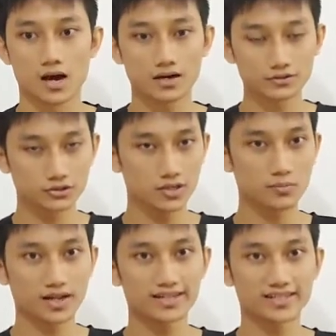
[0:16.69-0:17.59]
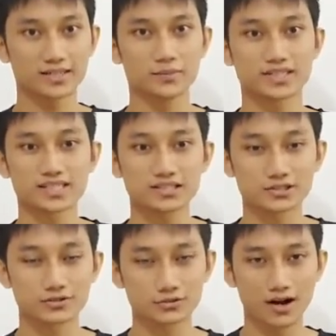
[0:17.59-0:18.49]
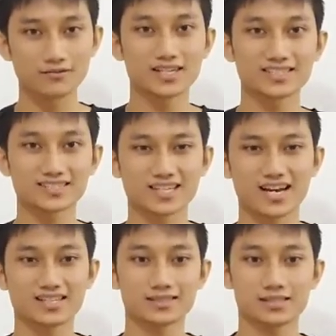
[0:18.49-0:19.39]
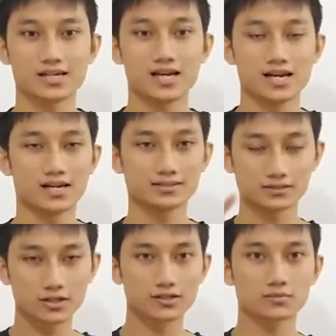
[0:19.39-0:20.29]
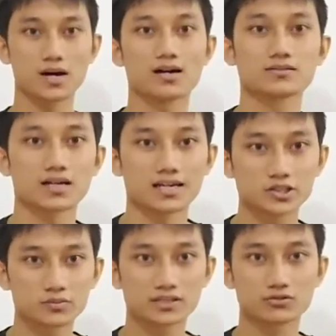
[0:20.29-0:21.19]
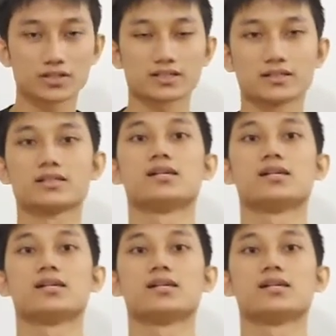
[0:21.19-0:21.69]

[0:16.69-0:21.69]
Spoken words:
how to apply dynamic tension to our exercise and talk about isometric